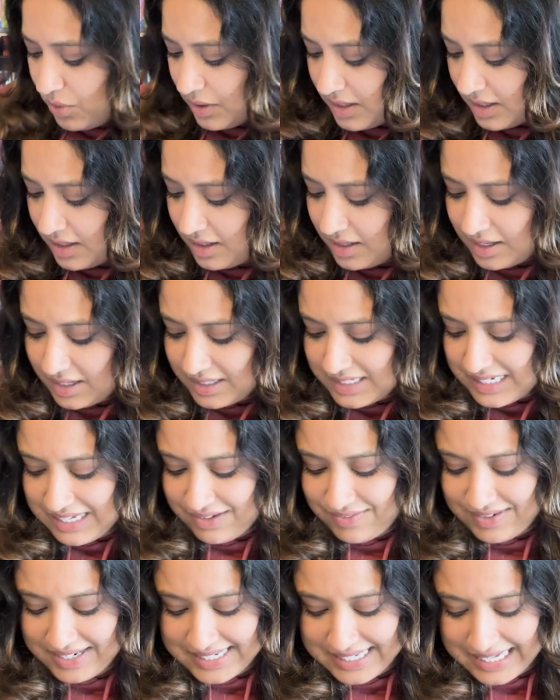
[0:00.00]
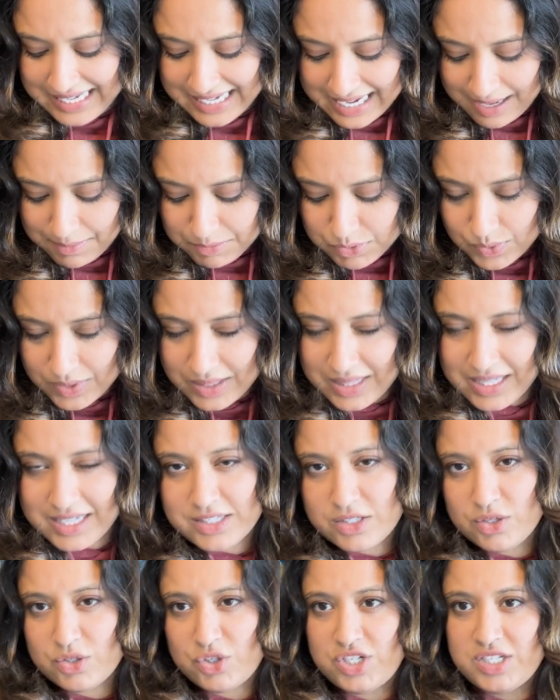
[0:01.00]
And then the DVD comes with it,
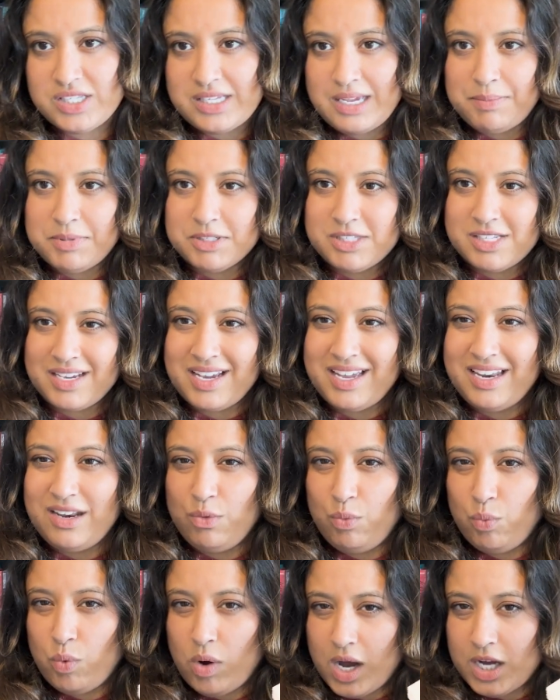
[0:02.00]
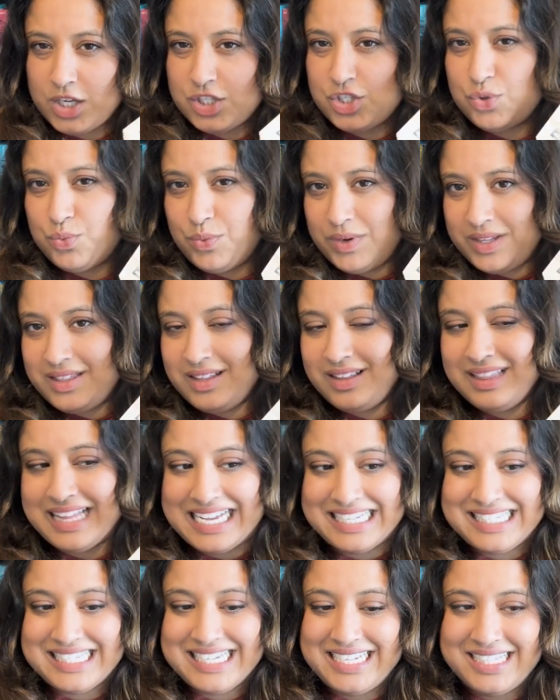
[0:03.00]
so she's able to kind of watch with the
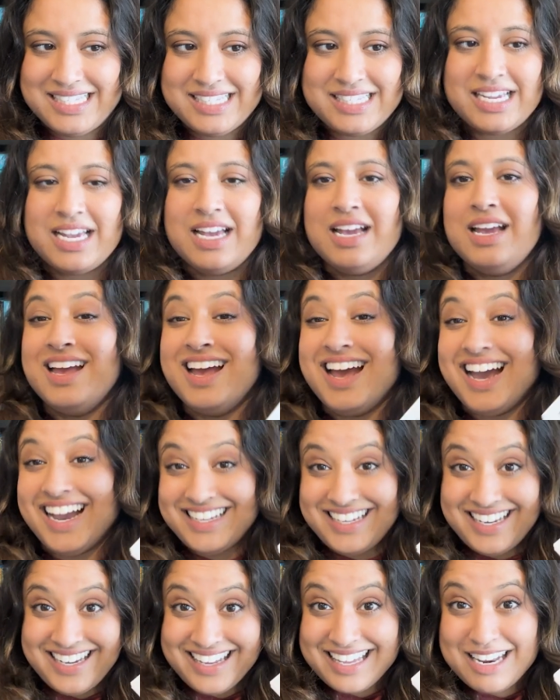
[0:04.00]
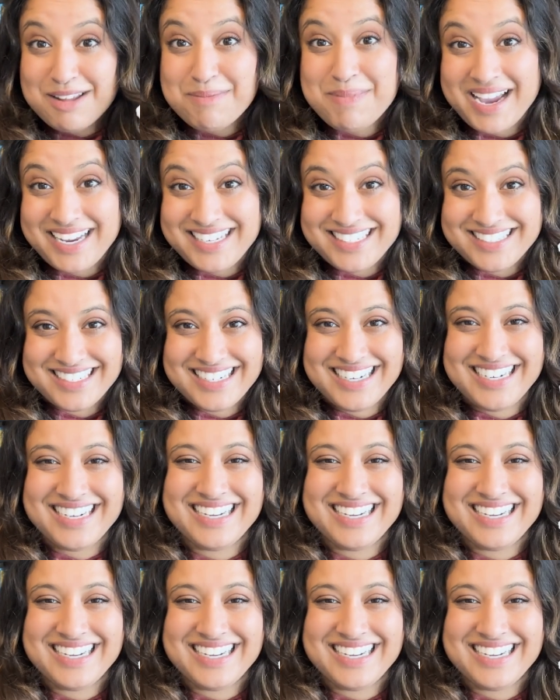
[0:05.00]
lessons. I need to get a binder.